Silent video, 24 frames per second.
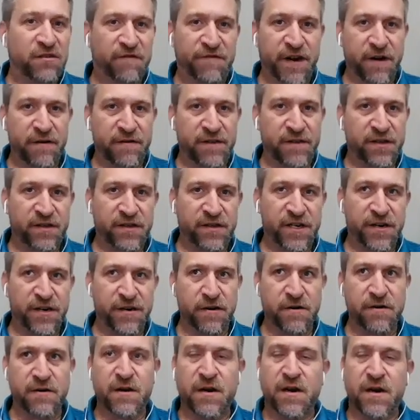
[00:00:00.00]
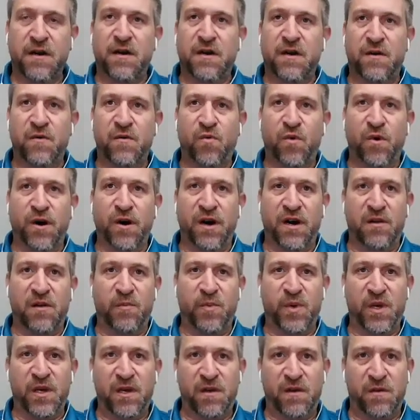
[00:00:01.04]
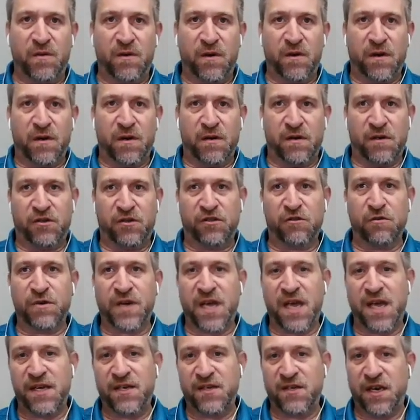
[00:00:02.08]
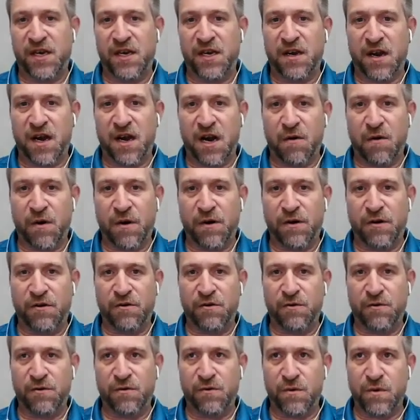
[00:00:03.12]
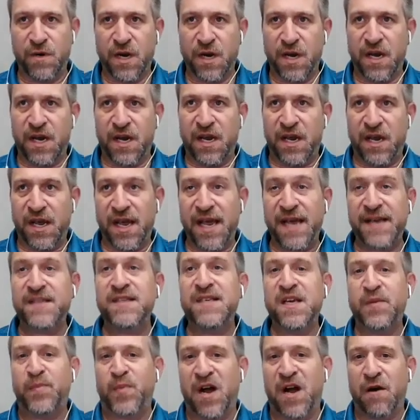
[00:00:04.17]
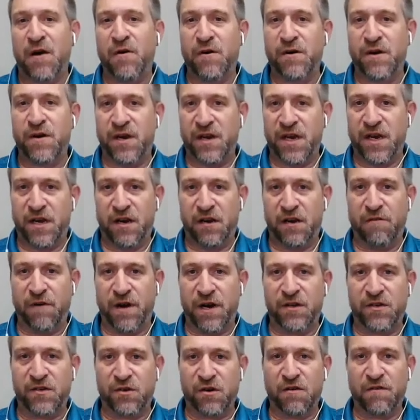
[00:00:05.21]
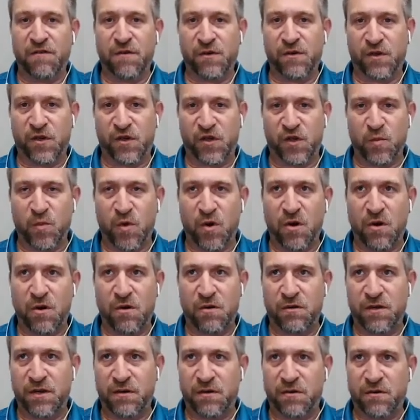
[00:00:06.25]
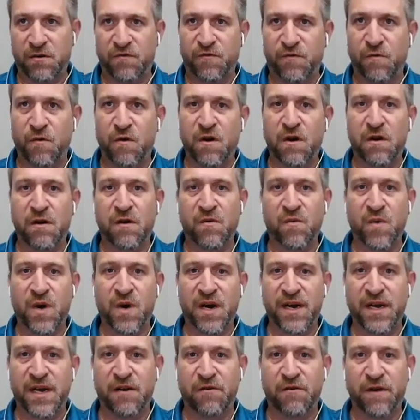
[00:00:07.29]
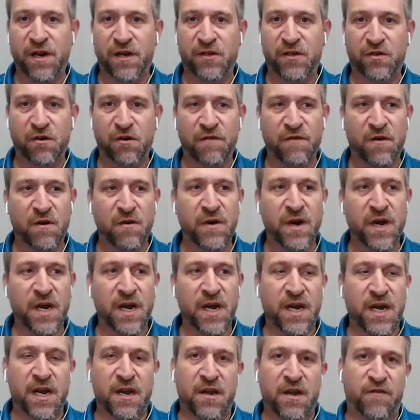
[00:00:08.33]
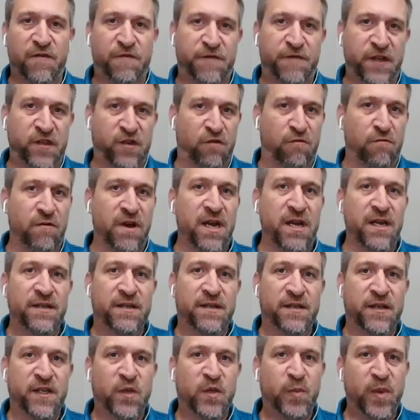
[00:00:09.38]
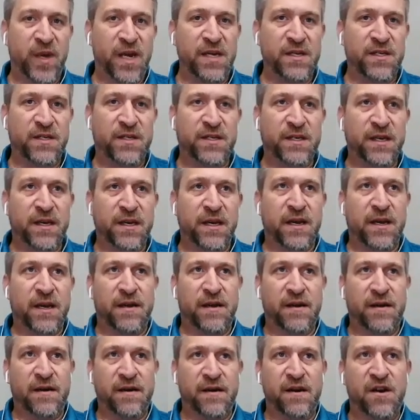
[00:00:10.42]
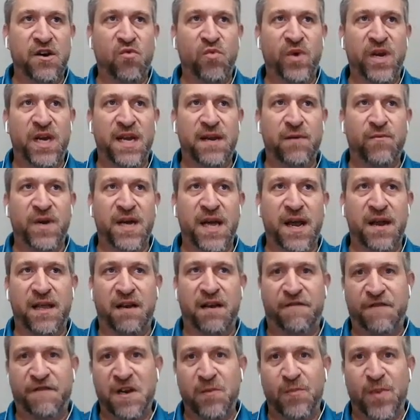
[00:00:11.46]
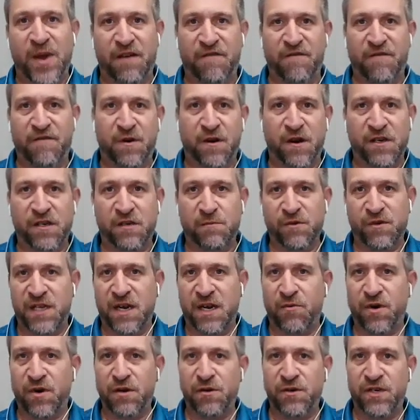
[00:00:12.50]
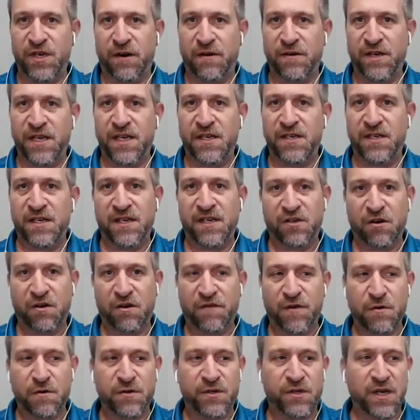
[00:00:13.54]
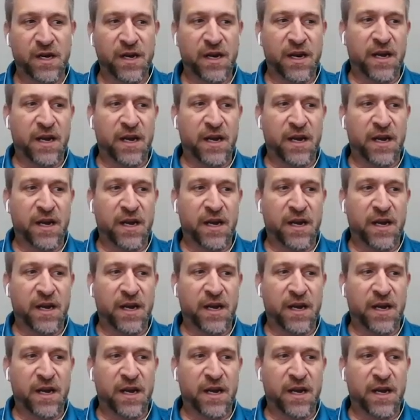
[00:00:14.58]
Fair this year, we're going to be showcasing our new AC-powered integrated servo. It's a small little 400-watt integrated servo. Fits great into the space. We got a lot of feedback from customers that were using our DC servos,